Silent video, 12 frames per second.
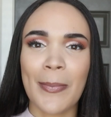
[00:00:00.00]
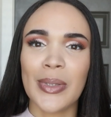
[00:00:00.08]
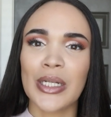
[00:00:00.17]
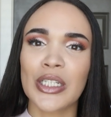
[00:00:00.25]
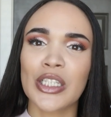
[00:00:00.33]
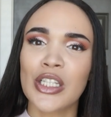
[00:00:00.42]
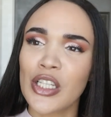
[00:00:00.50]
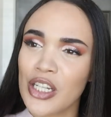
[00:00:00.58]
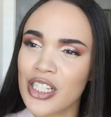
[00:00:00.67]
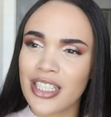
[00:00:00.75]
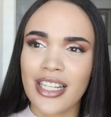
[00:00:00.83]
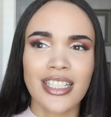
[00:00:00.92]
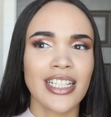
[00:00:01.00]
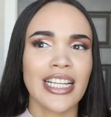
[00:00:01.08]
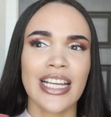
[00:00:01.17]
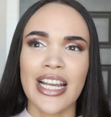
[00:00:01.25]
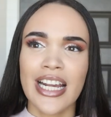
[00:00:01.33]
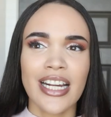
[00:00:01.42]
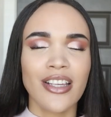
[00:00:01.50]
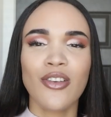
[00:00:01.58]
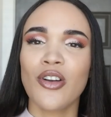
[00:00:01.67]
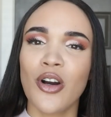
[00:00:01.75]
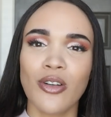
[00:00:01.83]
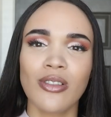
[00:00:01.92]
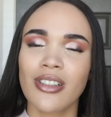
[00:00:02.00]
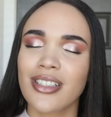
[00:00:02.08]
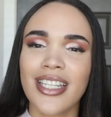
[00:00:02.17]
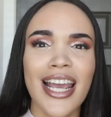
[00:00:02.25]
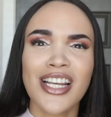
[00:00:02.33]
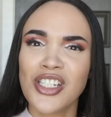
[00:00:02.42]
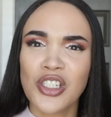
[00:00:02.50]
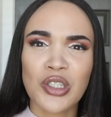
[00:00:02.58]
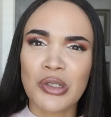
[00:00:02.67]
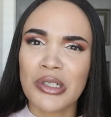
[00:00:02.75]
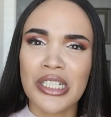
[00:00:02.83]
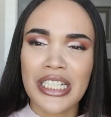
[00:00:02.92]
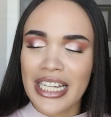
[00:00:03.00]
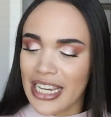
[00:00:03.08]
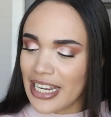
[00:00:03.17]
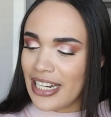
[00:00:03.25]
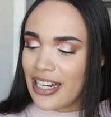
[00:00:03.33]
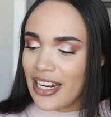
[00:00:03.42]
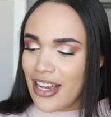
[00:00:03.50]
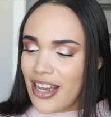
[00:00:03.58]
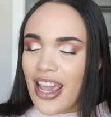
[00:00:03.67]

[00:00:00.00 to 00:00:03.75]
blurred look doesn't you know look textury and